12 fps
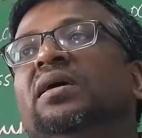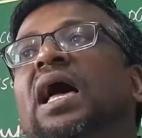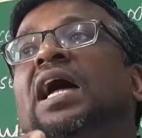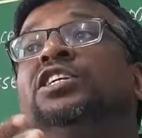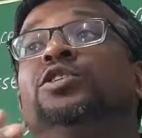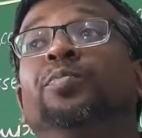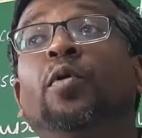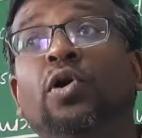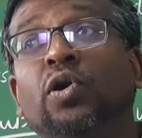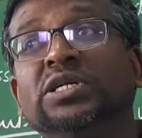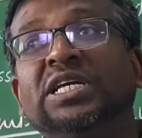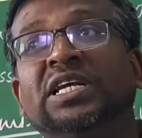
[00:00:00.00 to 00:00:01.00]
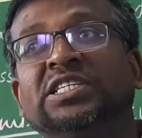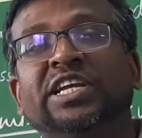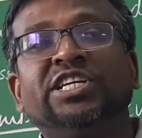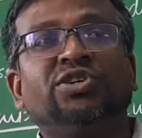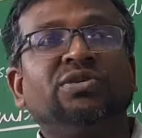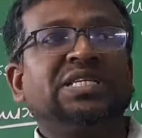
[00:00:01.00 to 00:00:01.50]
and sporogenous
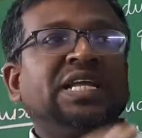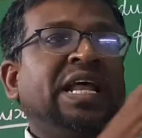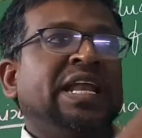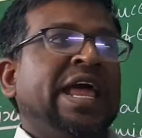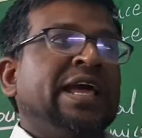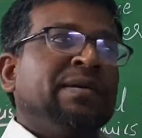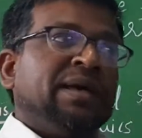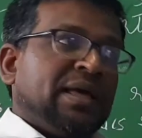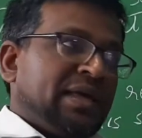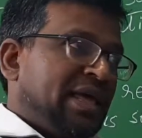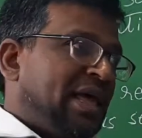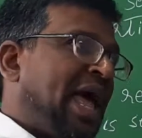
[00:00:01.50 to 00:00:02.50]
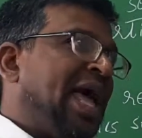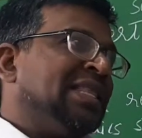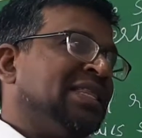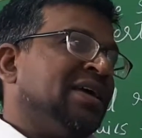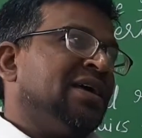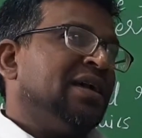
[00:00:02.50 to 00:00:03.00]
tissues in an young
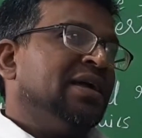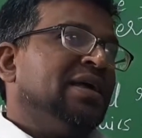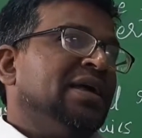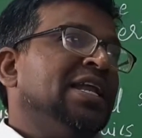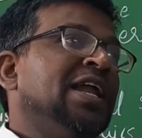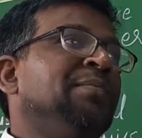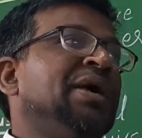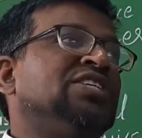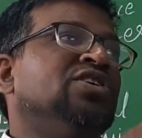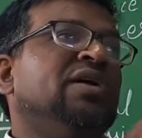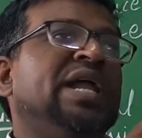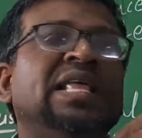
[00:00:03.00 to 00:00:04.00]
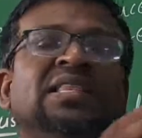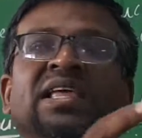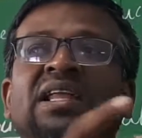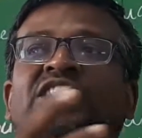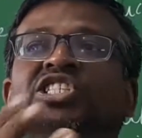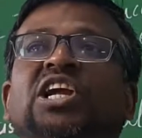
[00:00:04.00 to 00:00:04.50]
anther. In a mature anther,
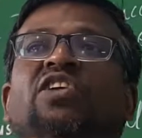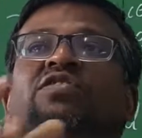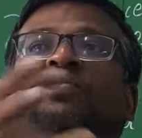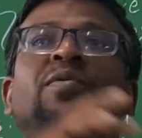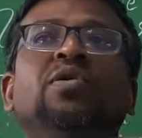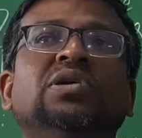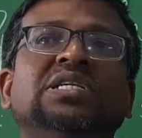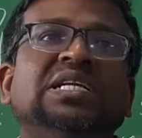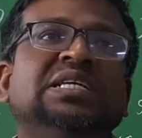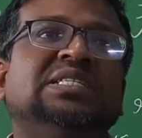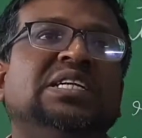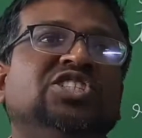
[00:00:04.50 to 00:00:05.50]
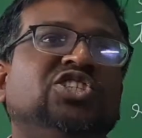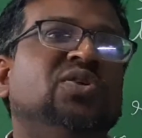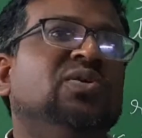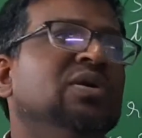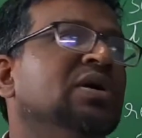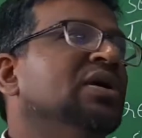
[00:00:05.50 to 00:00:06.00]
instead of sporogenous
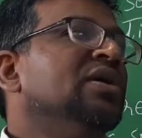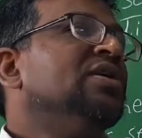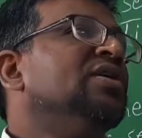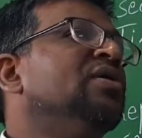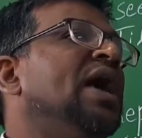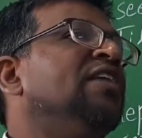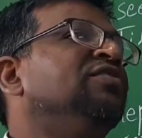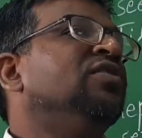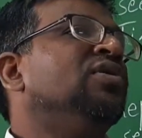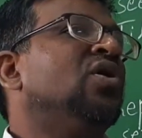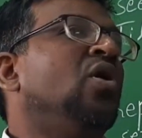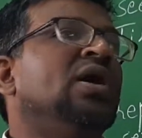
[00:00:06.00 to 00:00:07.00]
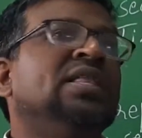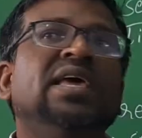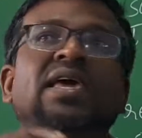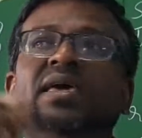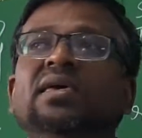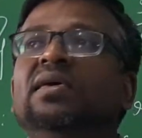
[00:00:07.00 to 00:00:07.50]
tissue, you have to draw
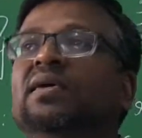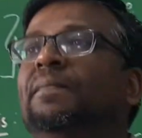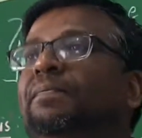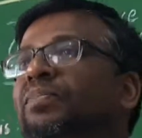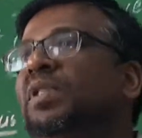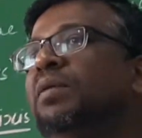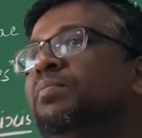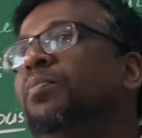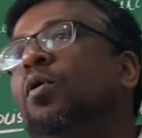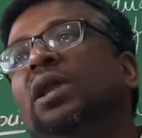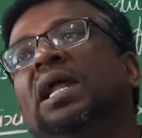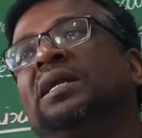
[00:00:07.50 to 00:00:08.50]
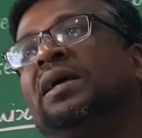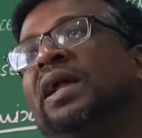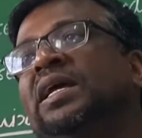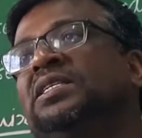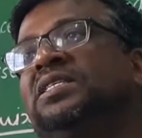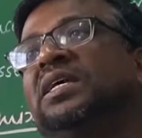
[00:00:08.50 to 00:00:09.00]
the pollen
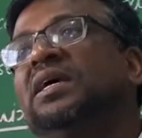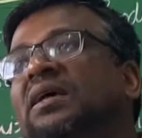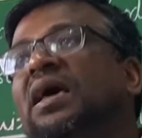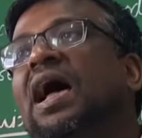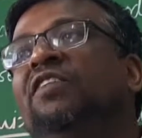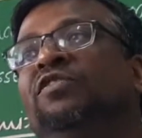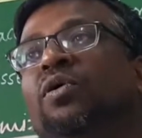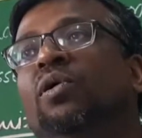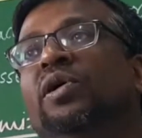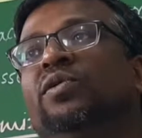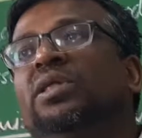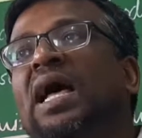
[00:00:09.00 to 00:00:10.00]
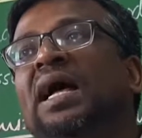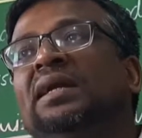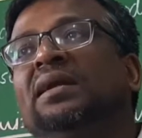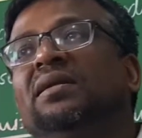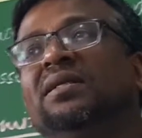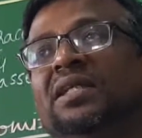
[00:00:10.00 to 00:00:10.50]
grains. I have told you
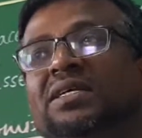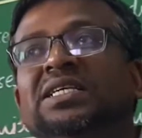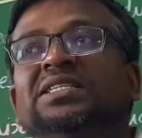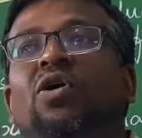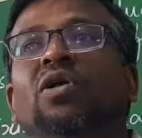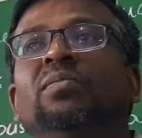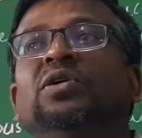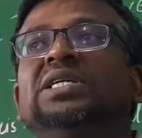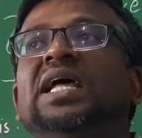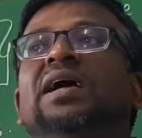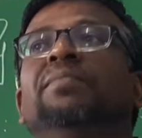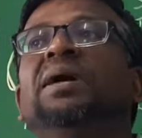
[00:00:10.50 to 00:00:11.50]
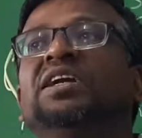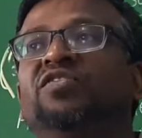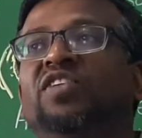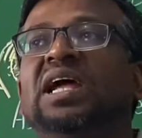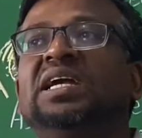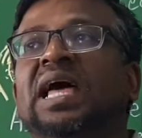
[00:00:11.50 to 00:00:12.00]
that this is almost like a
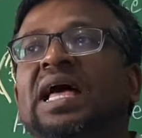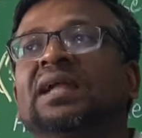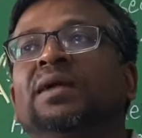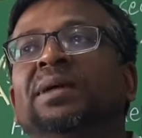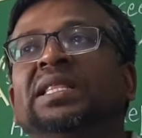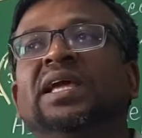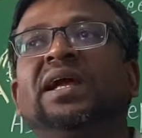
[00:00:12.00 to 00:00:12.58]
butterfly diagram.